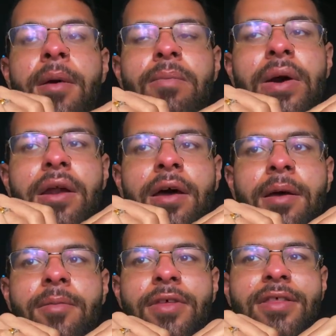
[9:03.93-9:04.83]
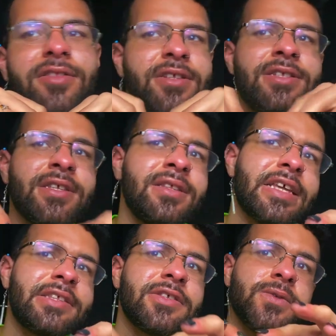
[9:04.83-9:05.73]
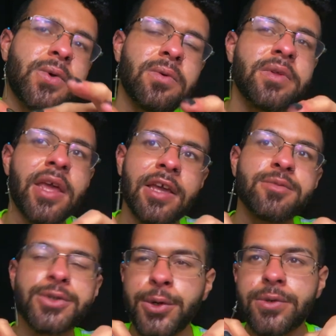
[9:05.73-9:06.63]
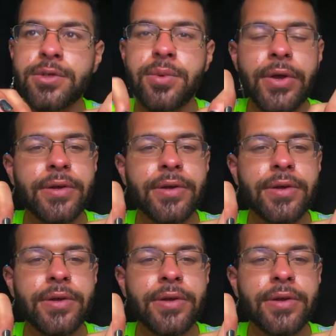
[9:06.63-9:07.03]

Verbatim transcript: but um, it's in like those old game shows where